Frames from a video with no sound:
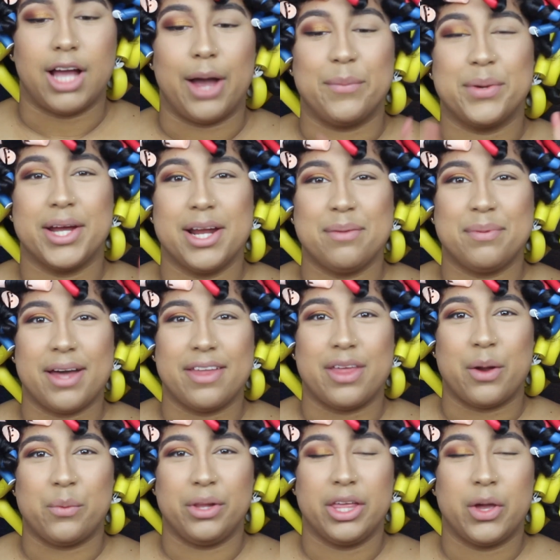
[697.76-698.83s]
I'm going to apply
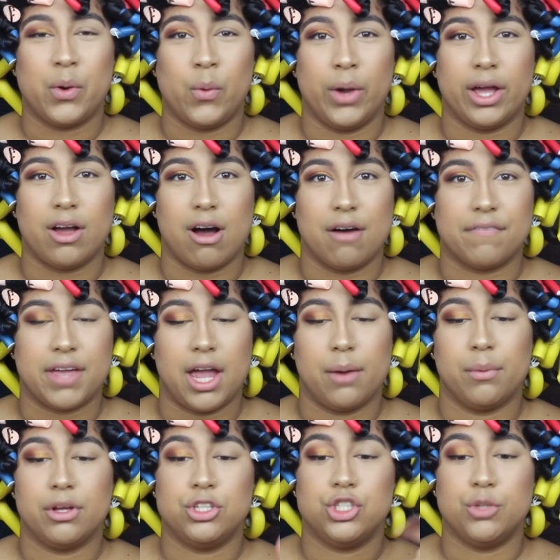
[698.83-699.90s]
that really quick off
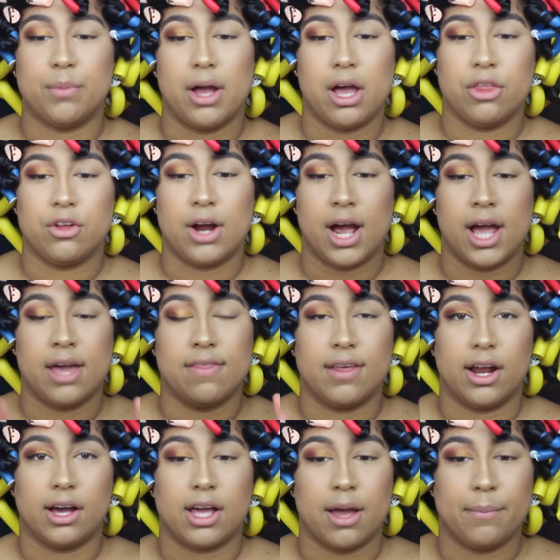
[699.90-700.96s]
camera, do my other eye, and
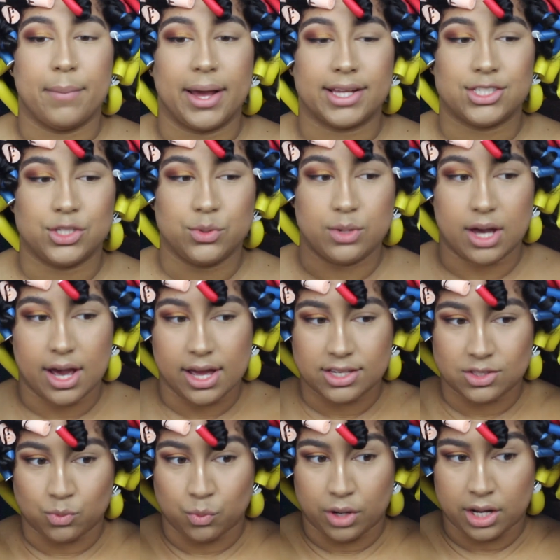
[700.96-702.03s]
then I'll come back to you
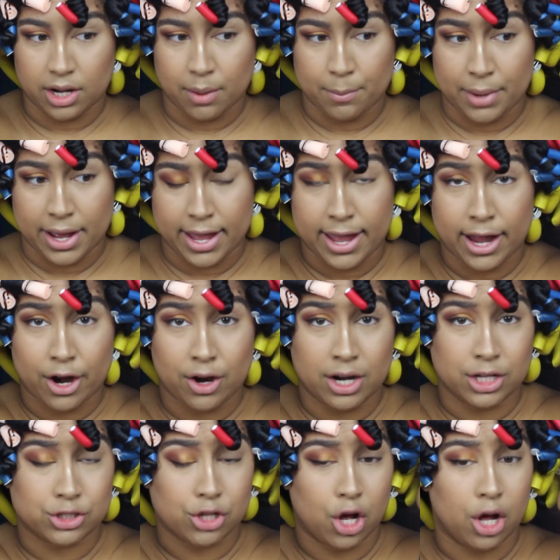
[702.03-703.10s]
guys when my hair
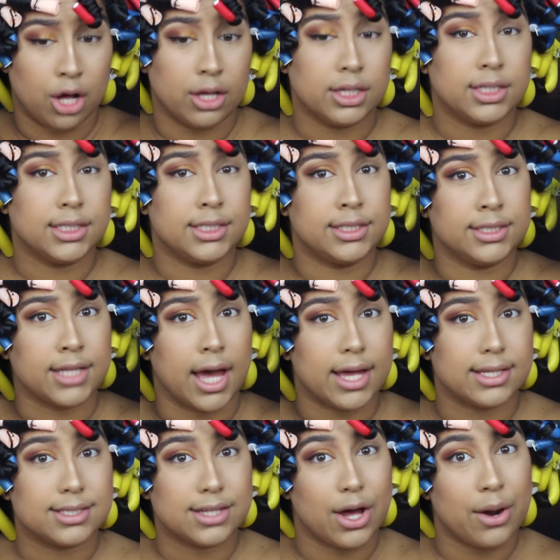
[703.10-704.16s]
is all
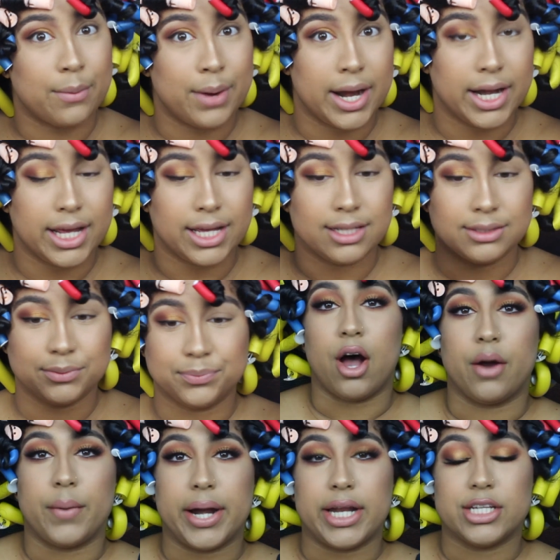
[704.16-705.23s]
set. Alrighty.
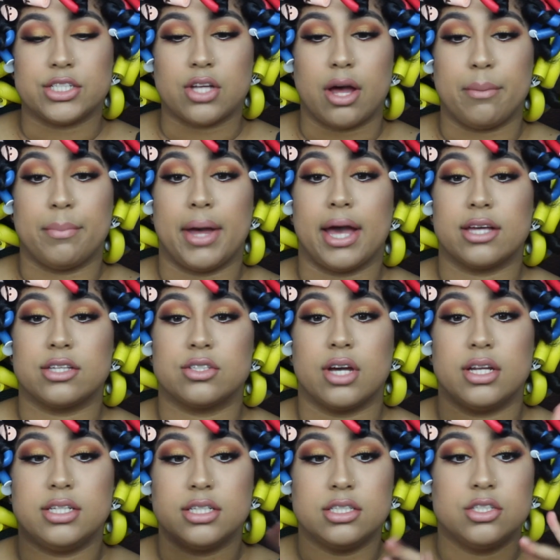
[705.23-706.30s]
Alrighty, so I'm back. So
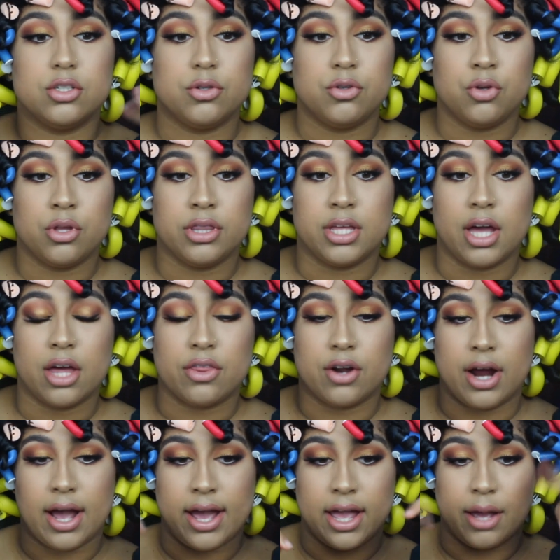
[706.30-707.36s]
I did do the other
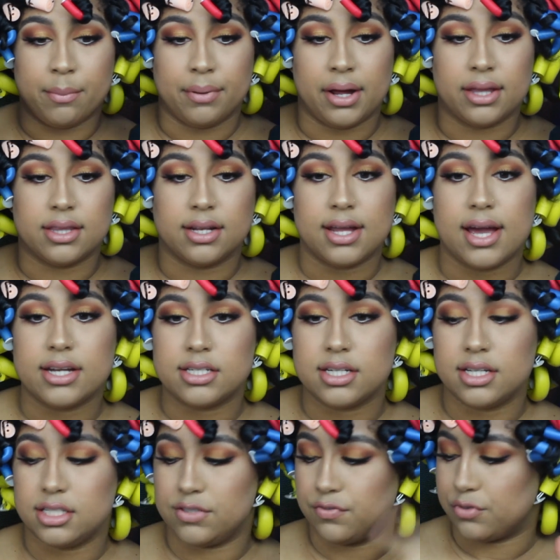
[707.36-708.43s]
eye. I applied the lashes.